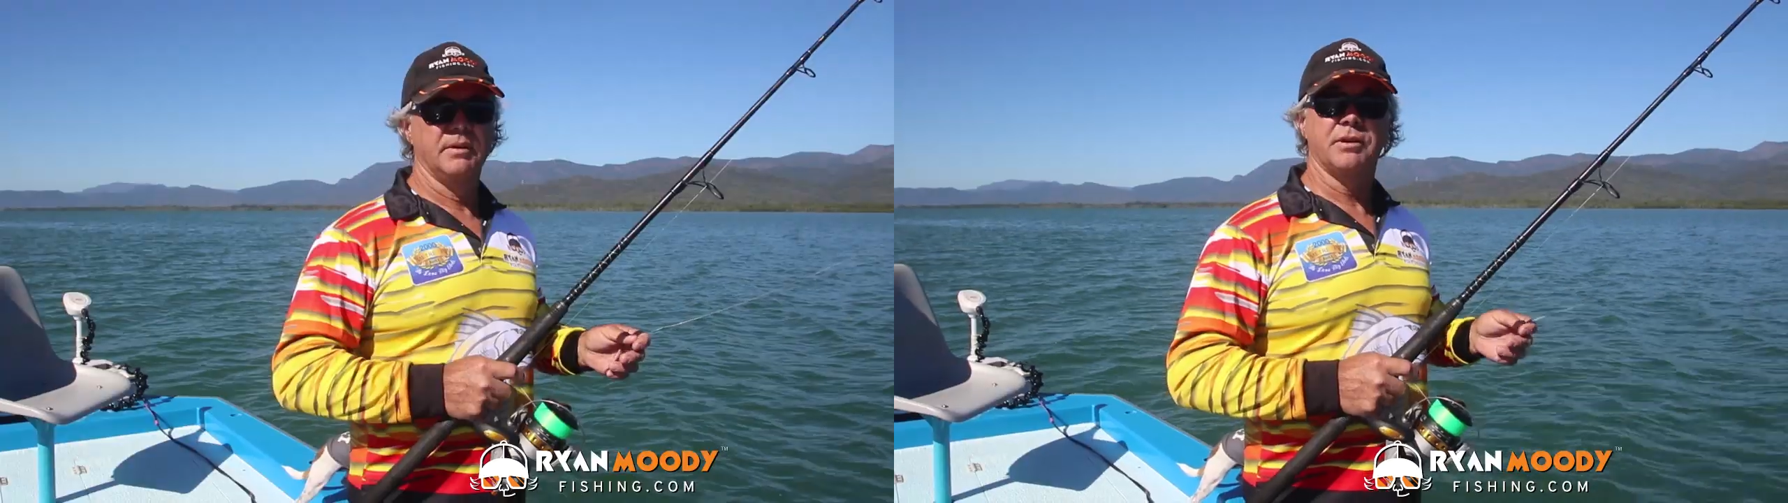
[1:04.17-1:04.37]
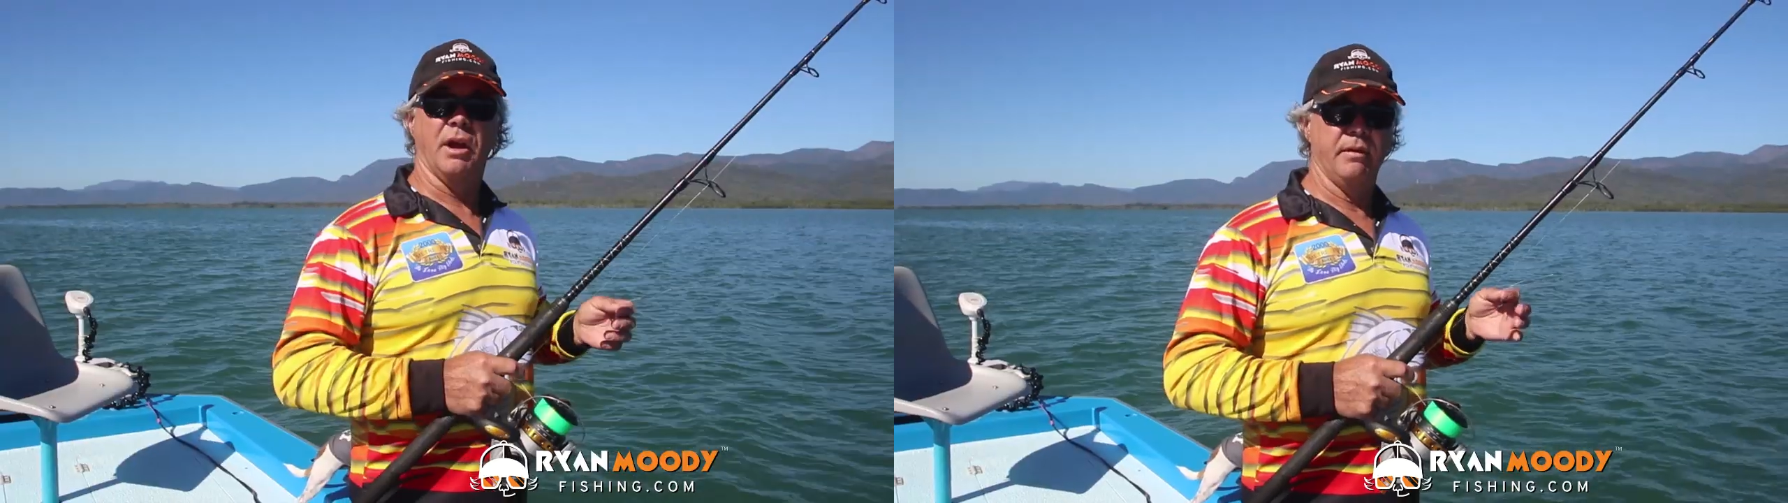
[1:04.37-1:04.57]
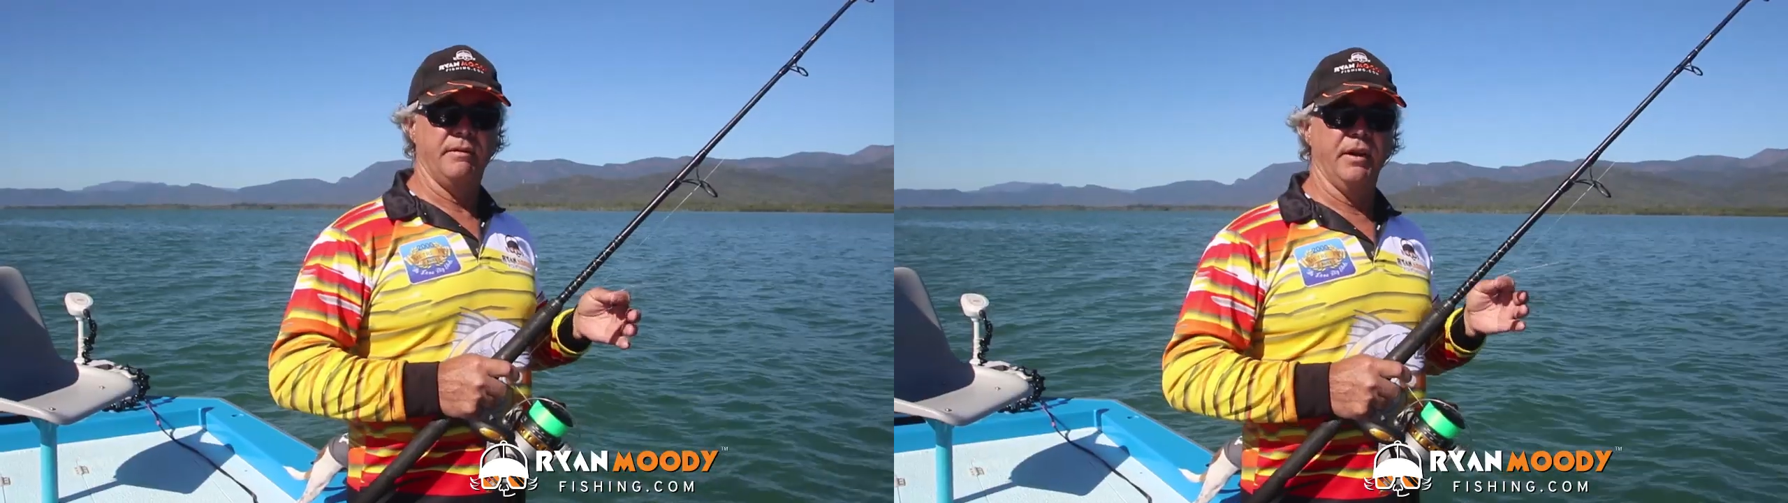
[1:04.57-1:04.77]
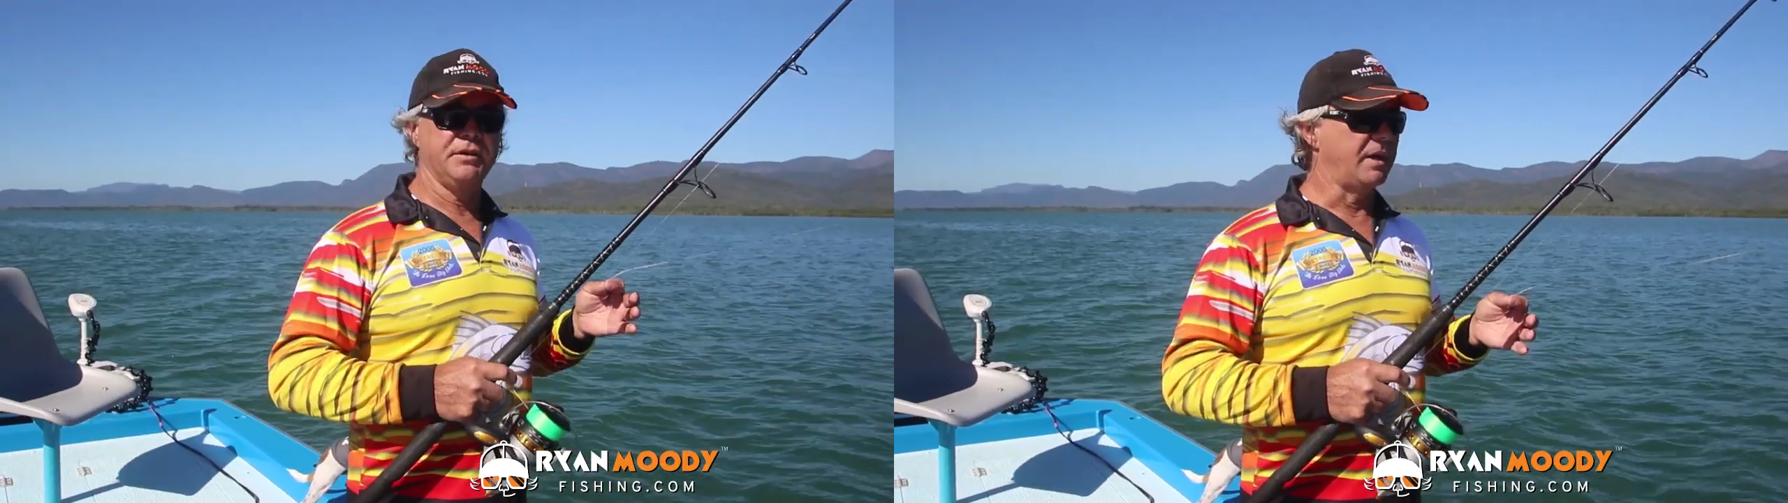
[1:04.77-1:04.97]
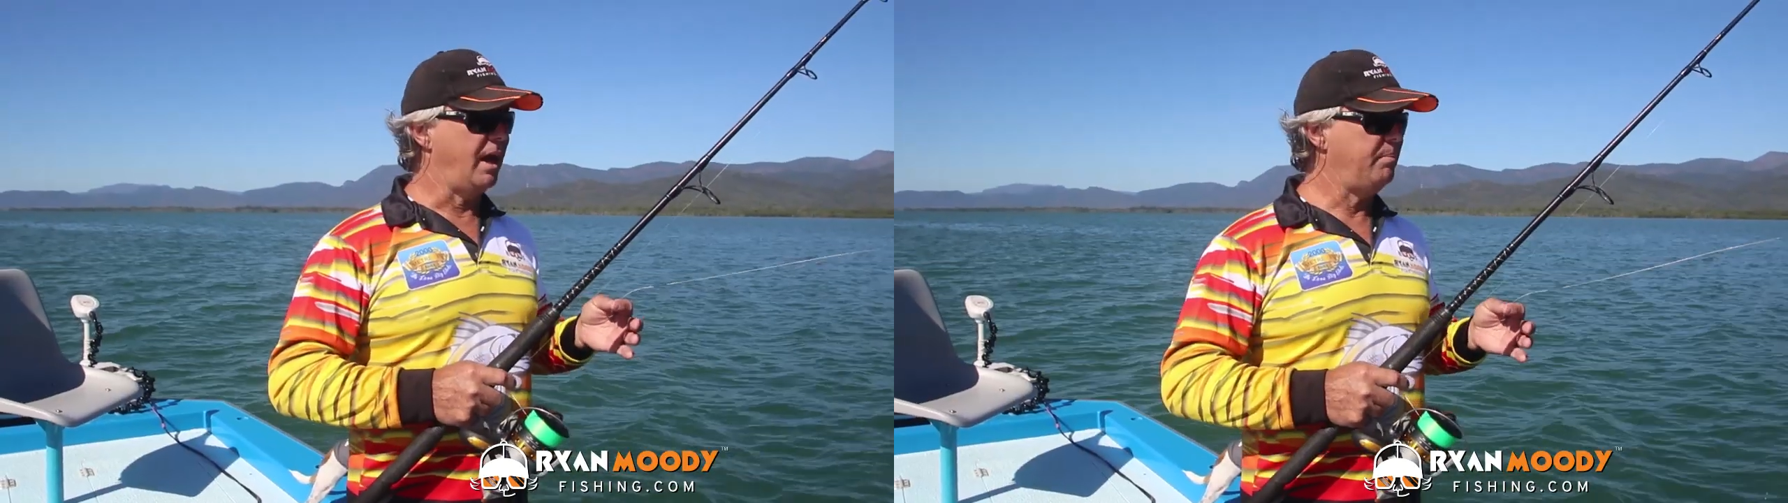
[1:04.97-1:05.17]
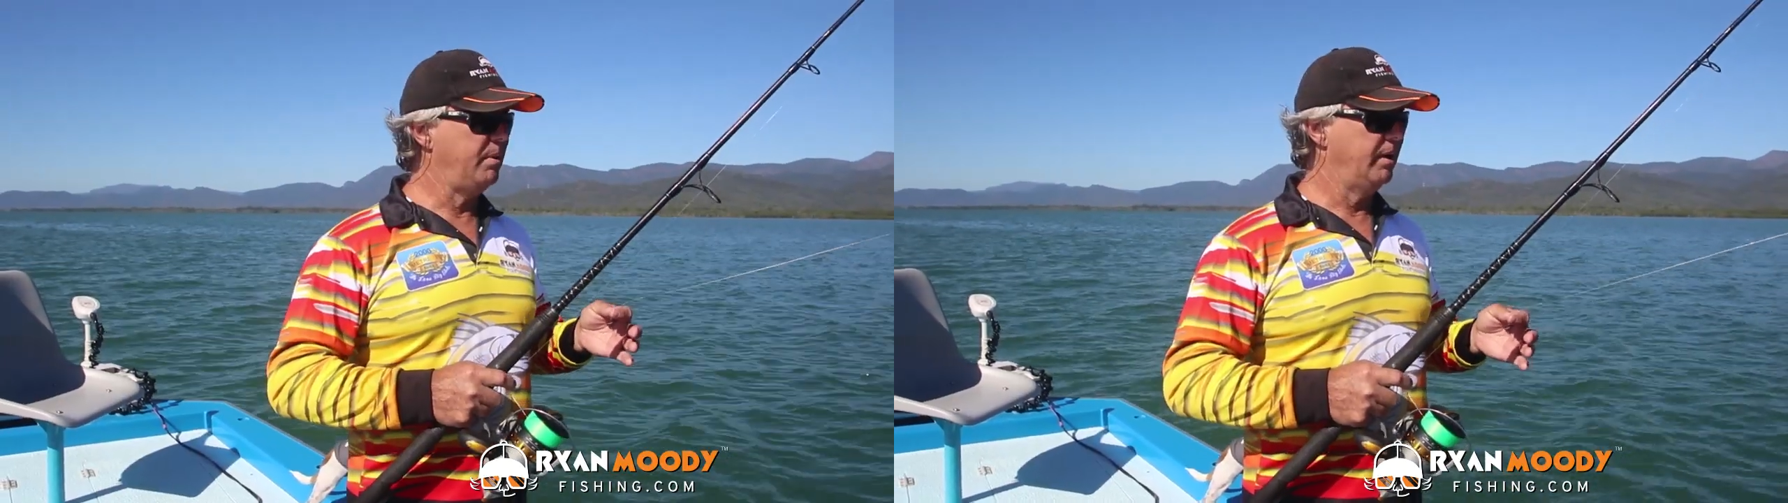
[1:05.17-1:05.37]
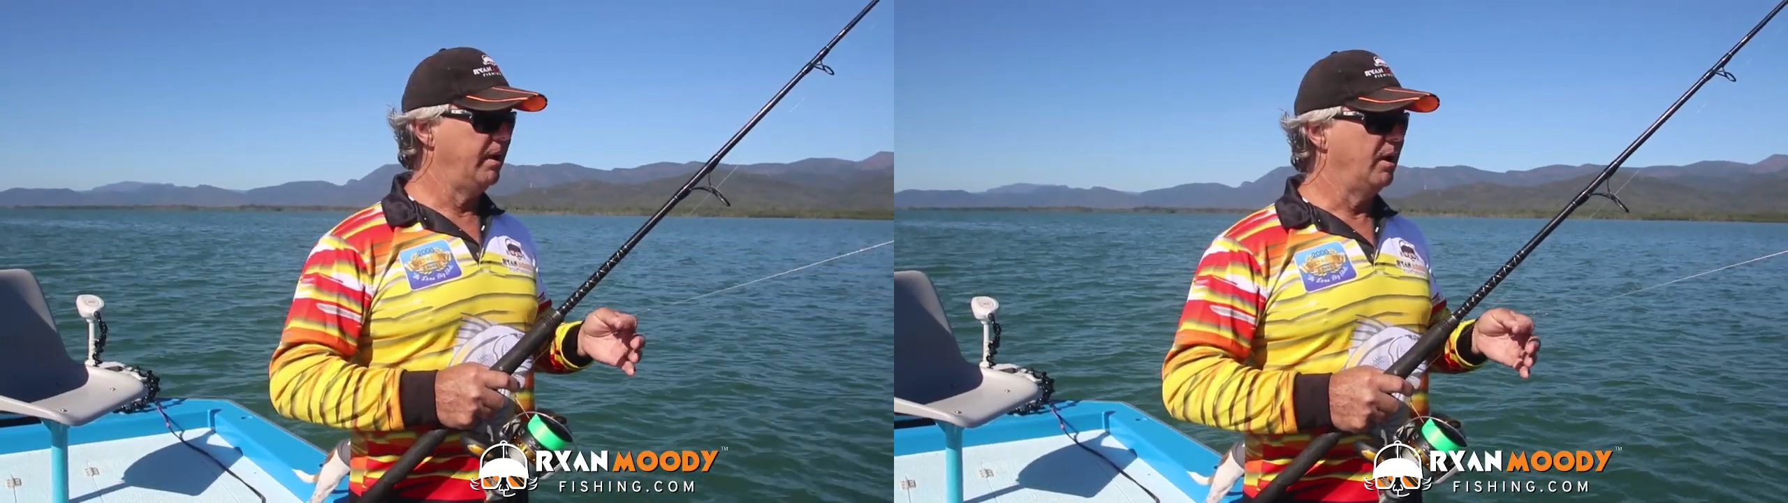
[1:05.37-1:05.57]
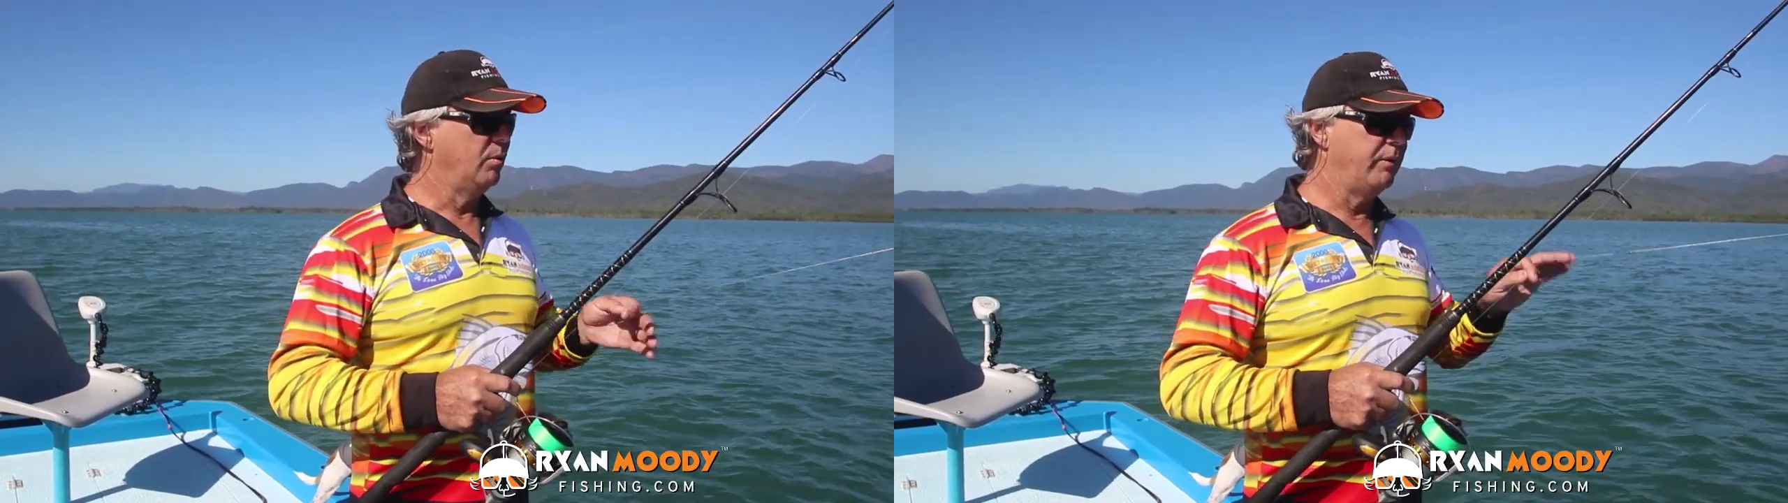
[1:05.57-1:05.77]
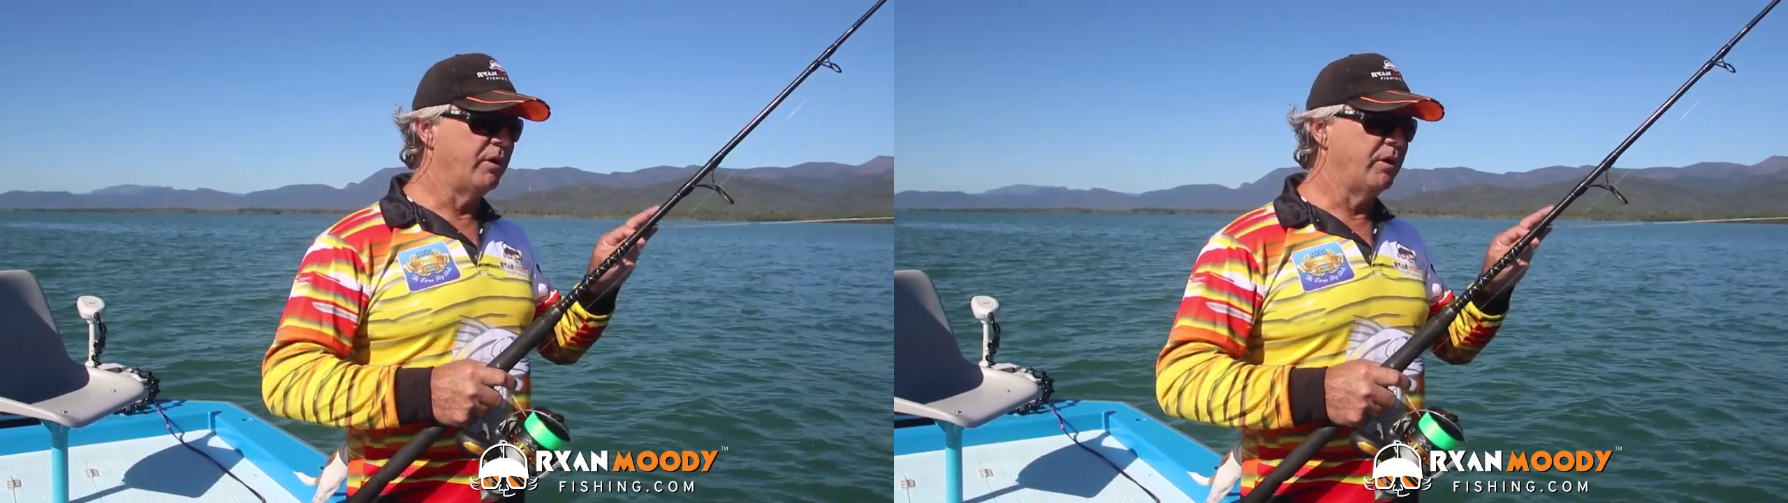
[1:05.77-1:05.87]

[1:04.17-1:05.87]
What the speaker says: So first up, we've